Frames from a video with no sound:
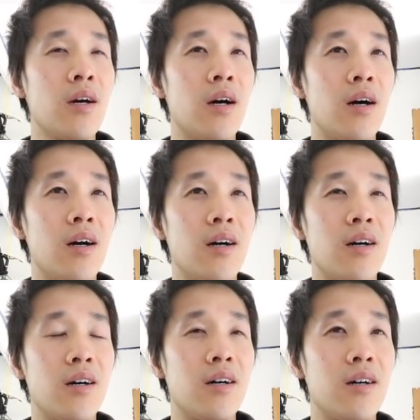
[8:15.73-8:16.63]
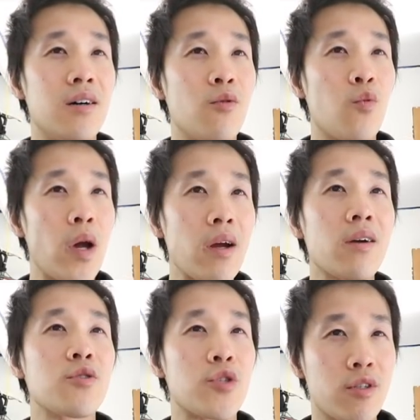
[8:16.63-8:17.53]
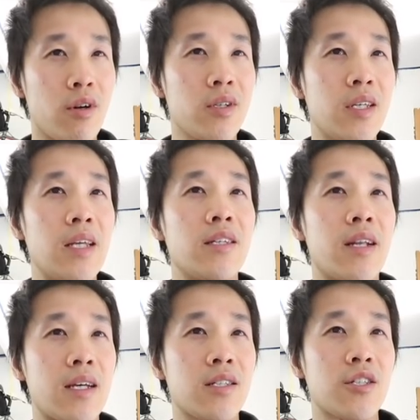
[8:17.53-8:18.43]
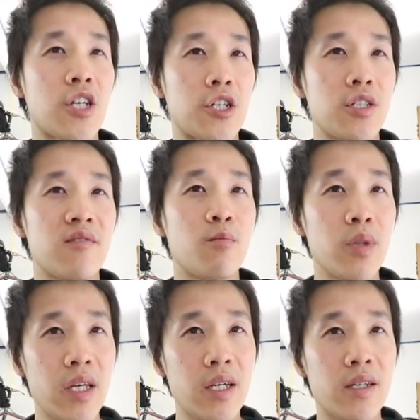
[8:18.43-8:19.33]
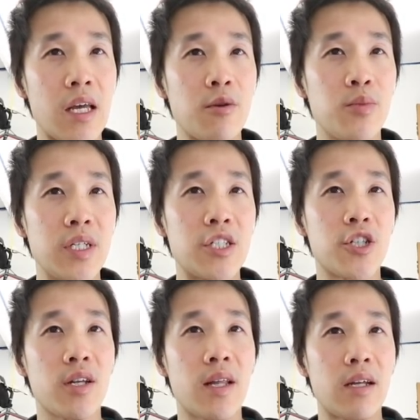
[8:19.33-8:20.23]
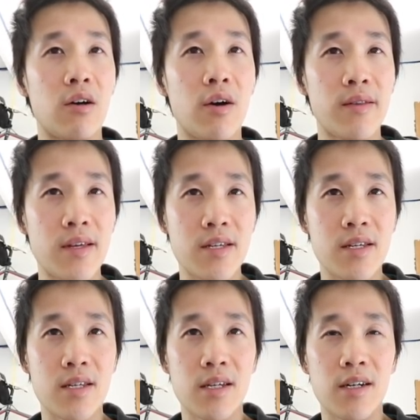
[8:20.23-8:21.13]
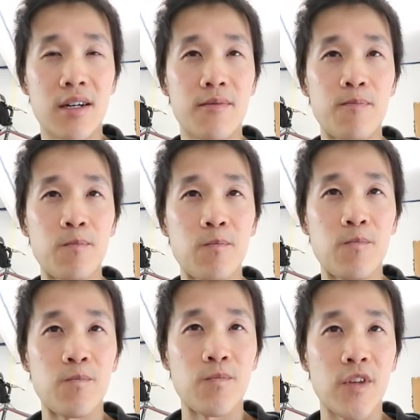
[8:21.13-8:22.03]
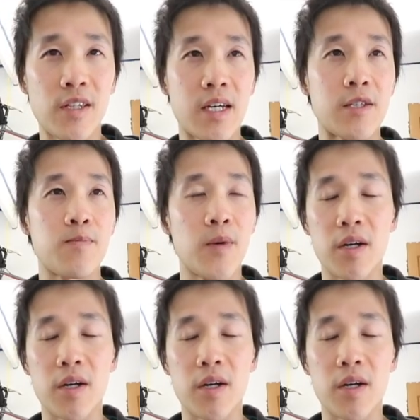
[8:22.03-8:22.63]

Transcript: to start in the next section of the blade, can you please shed light on this? Thanks.